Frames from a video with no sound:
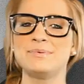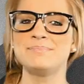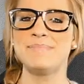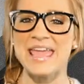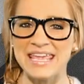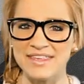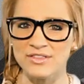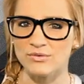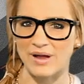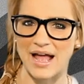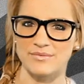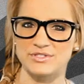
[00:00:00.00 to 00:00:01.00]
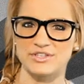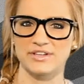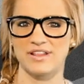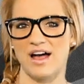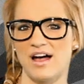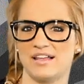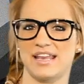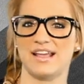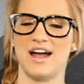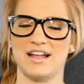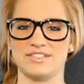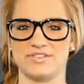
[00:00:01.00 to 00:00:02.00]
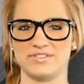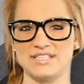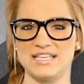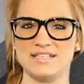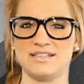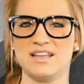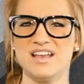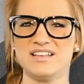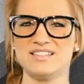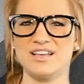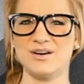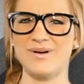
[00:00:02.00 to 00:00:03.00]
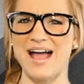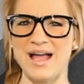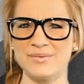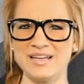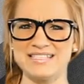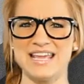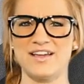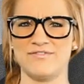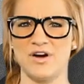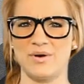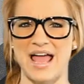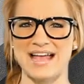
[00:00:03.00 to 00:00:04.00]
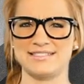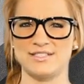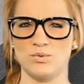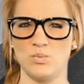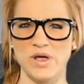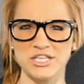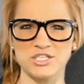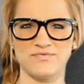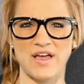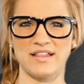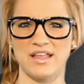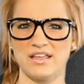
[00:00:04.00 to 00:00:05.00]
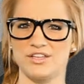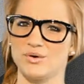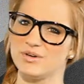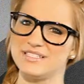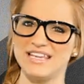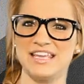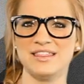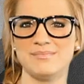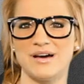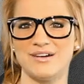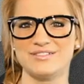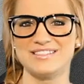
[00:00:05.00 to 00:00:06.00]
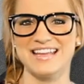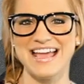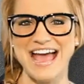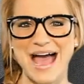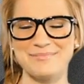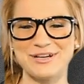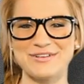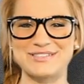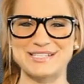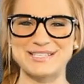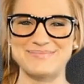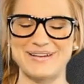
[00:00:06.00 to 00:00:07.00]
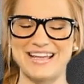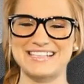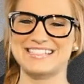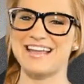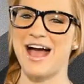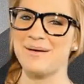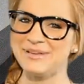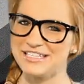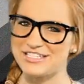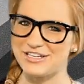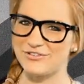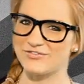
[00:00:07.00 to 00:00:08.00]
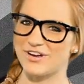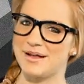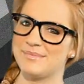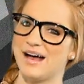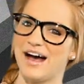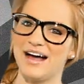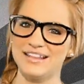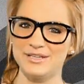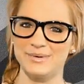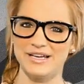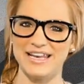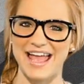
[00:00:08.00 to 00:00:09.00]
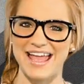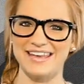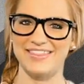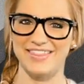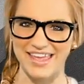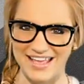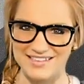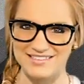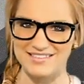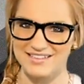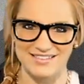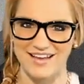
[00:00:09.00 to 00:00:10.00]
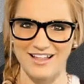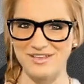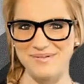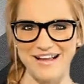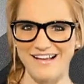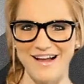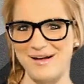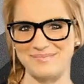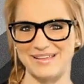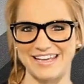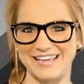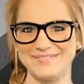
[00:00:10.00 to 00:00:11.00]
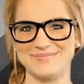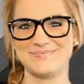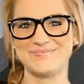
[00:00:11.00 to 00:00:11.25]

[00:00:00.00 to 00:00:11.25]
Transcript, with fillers: been making the rounds during the holiday concert season, so I want to take a vote as to which fella you're digging the most. I'm your host, Chelsea Briggs, coming to you from Hollywood, and this is the Holliwire Hot Minute.